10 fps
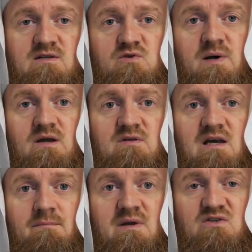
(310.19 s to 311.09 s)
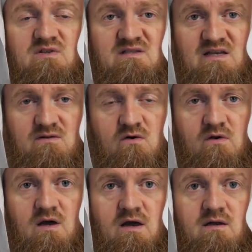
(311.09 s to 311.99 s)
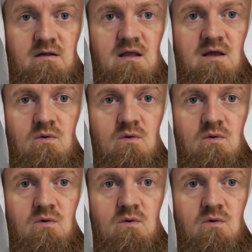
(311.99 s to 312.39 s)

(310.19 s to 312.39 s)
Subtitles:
subhanahu wa ta'ala mentions in the Quran that they